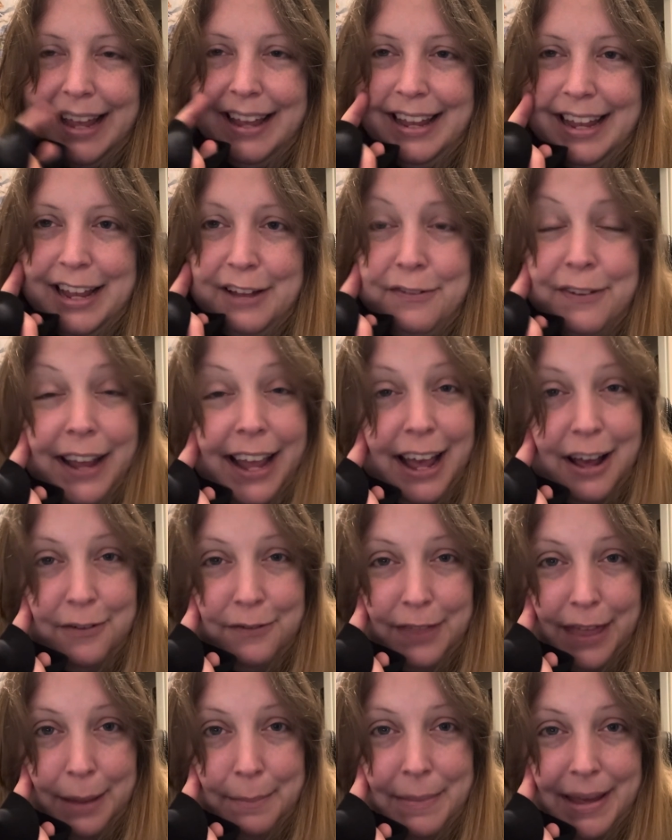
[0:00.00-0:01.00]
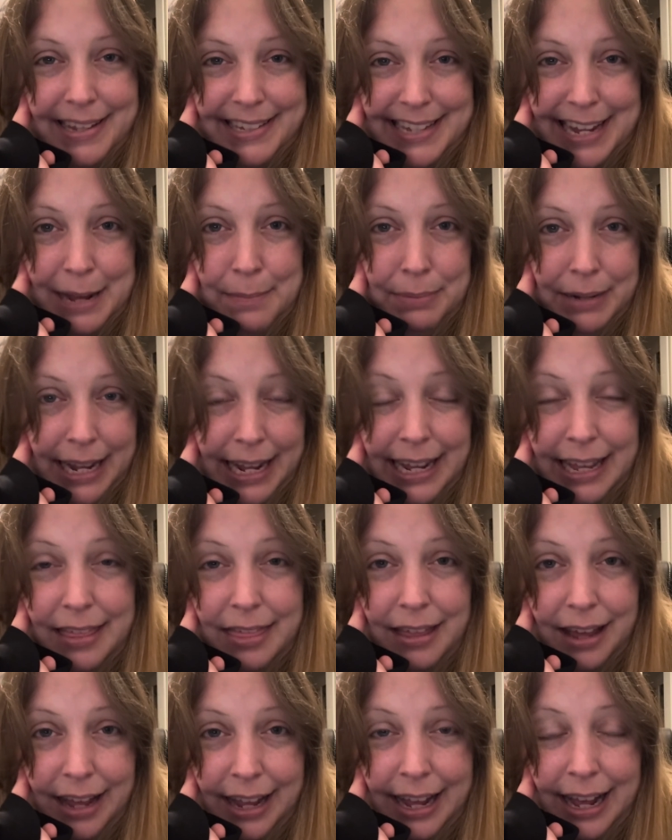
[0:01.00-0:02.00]
If I have that meze plate
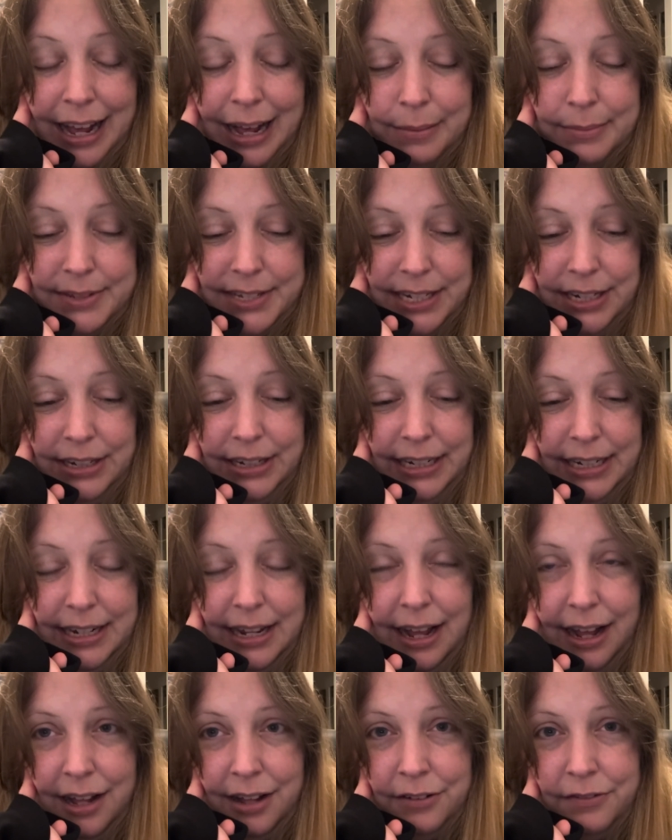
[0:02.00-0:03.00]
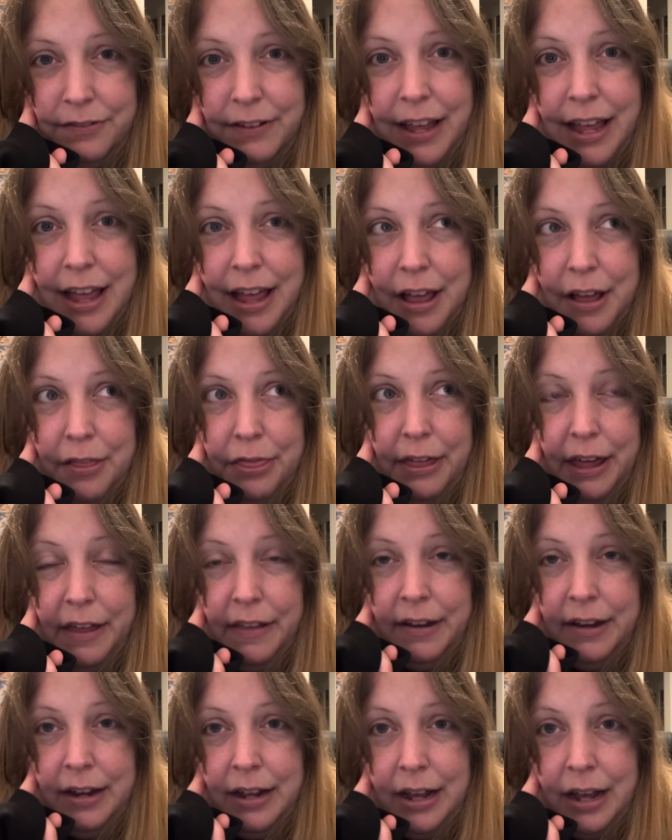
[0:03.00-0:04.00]
that I absolutely love,
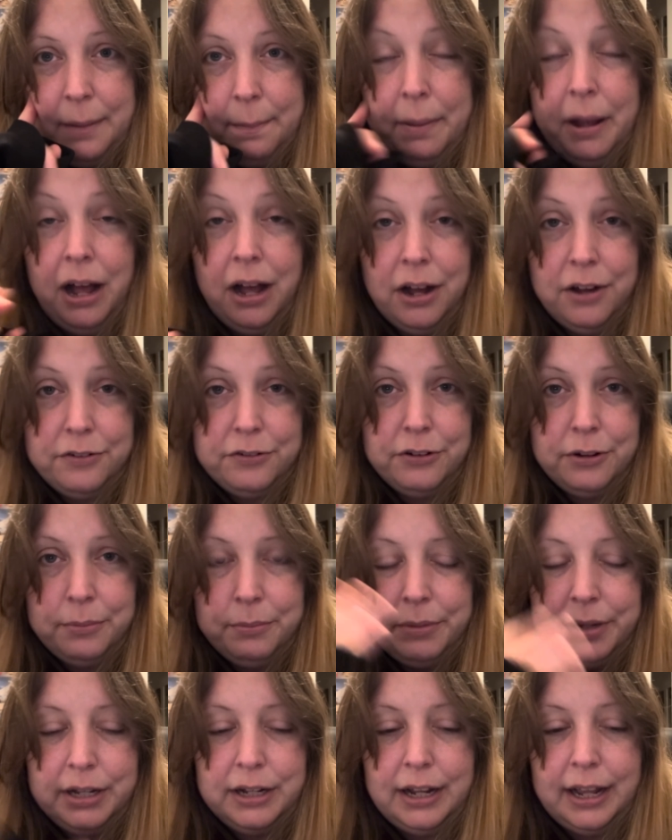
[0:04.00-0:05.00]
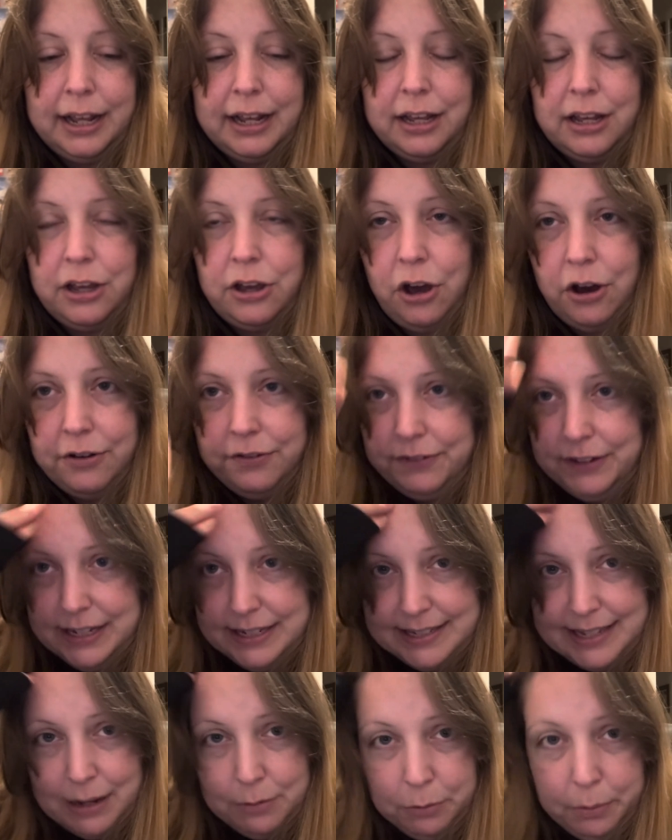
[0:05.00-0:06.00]
then apart from like
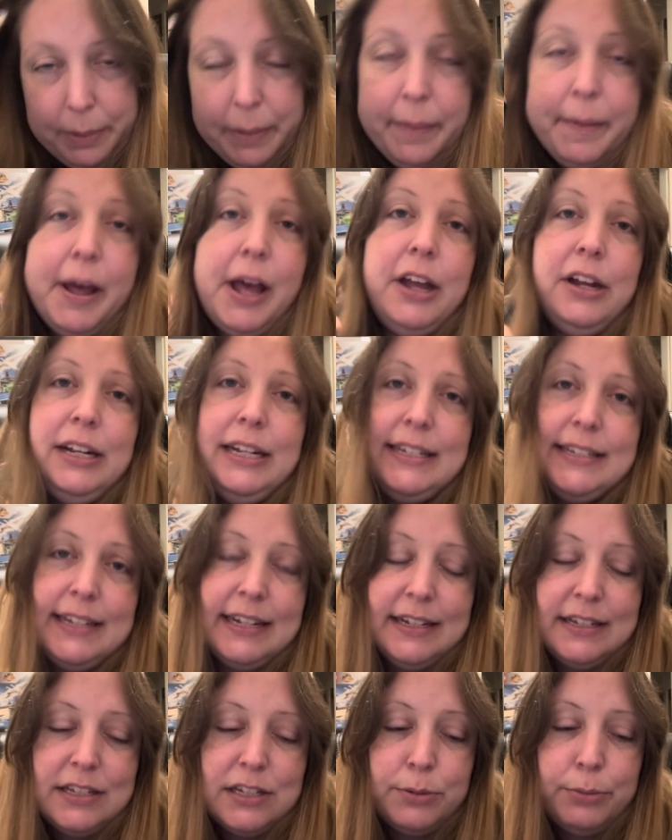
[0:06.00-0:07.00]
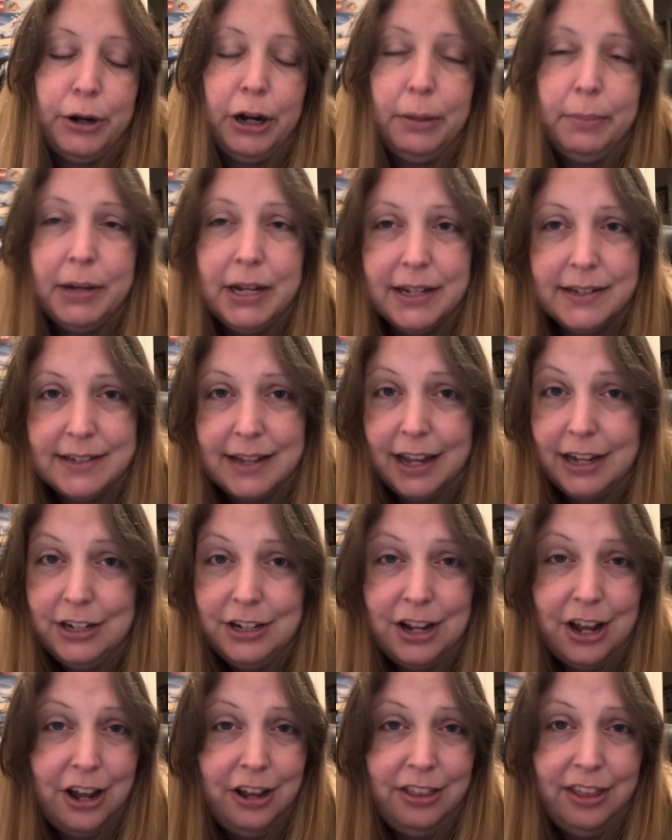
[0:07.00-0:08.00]
coffees, that will be my only syns tomorrow, because I
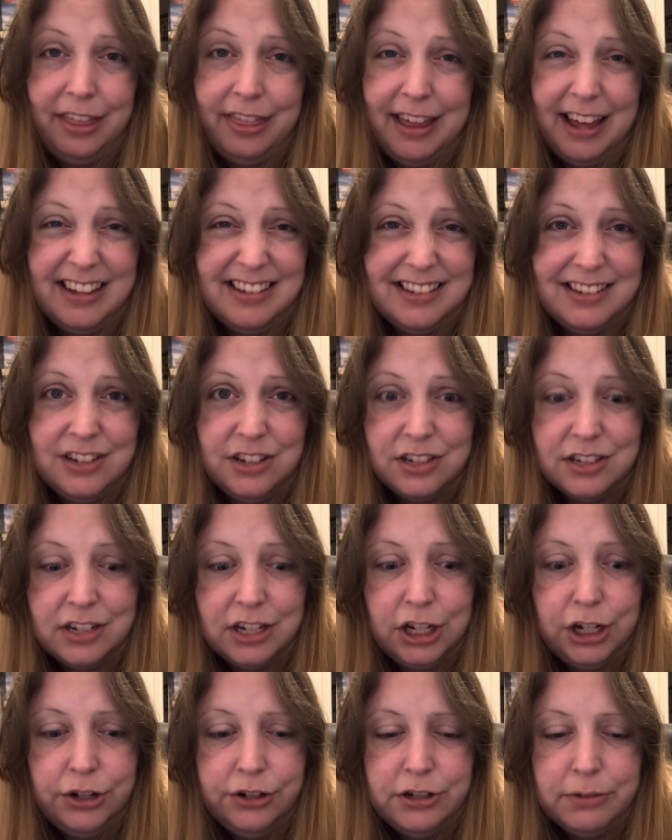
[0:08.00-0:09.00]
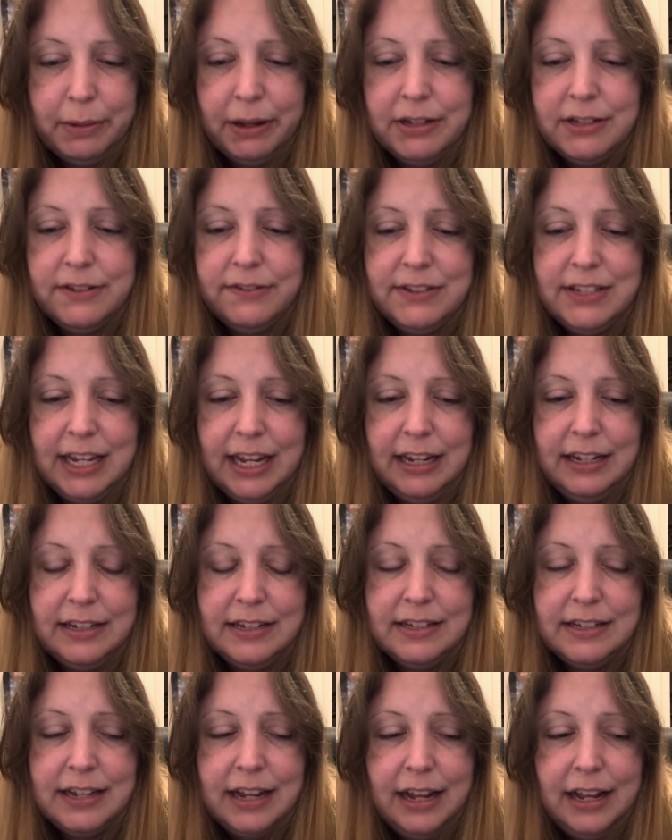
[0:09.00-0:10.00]
know that that's just huge amounts of
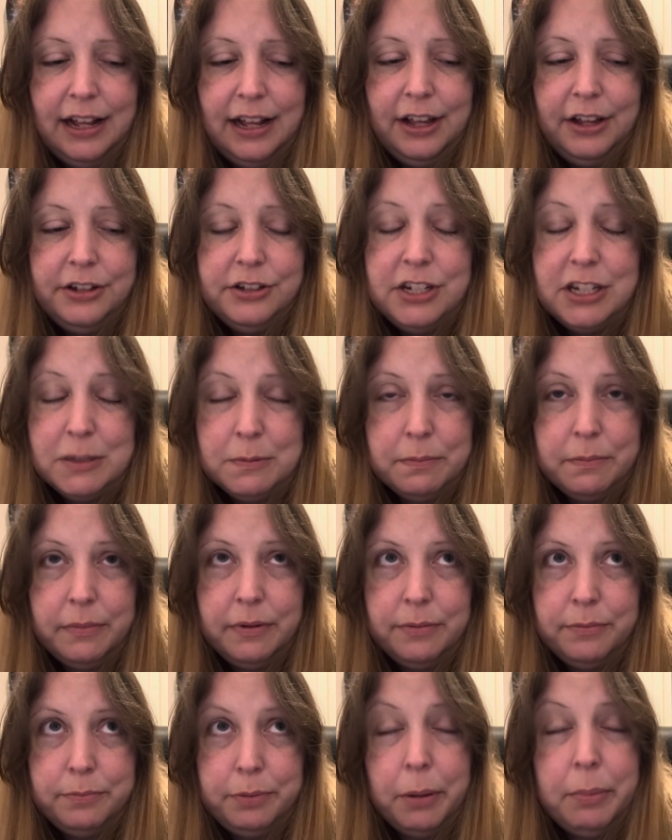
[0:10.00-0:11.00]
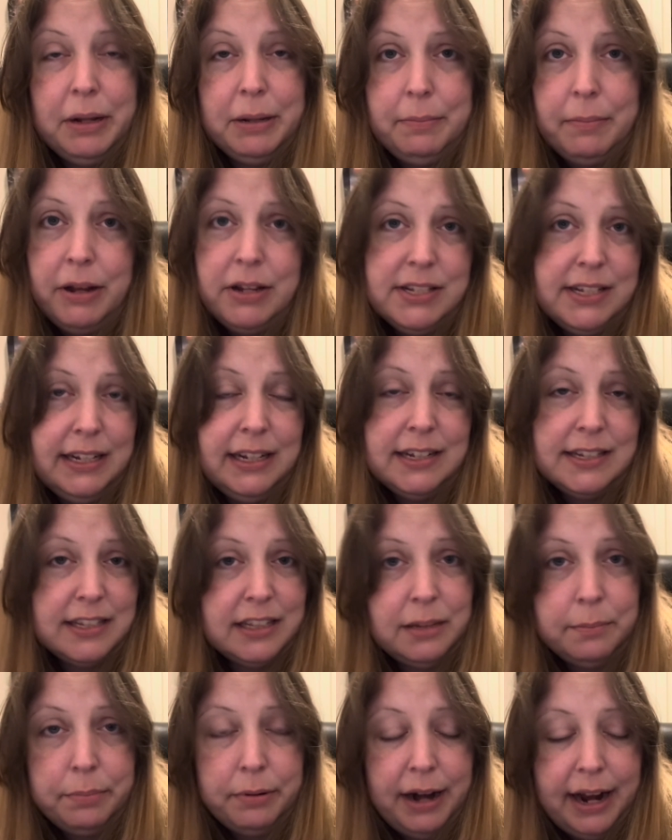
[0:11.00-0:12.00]
syns, just probably mostly because
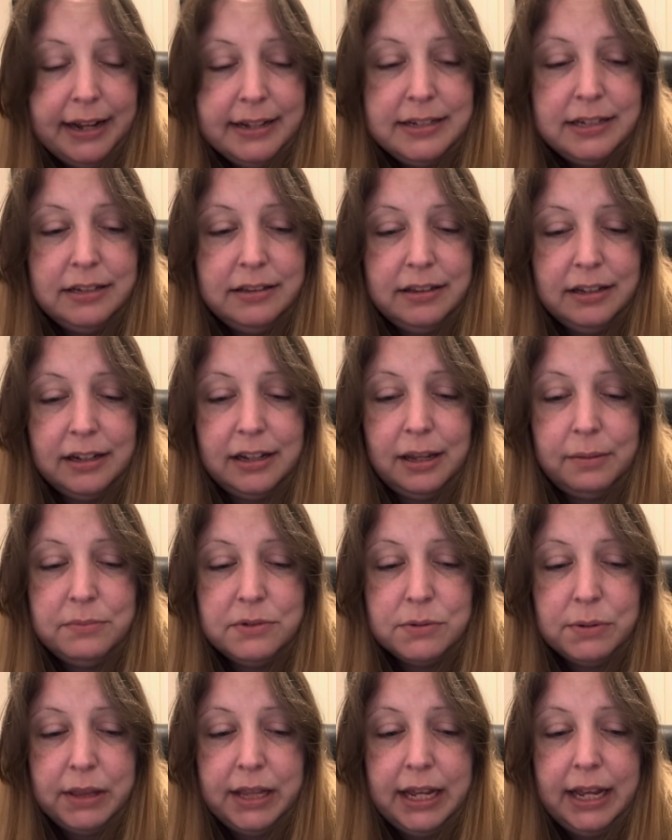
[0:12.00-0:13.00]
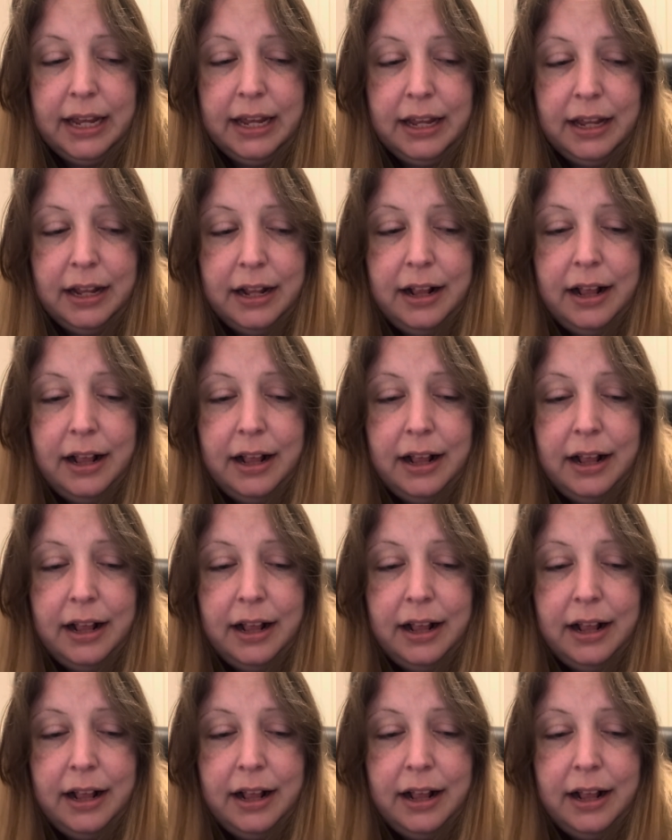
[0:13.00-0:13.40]
of the bread that comes with it.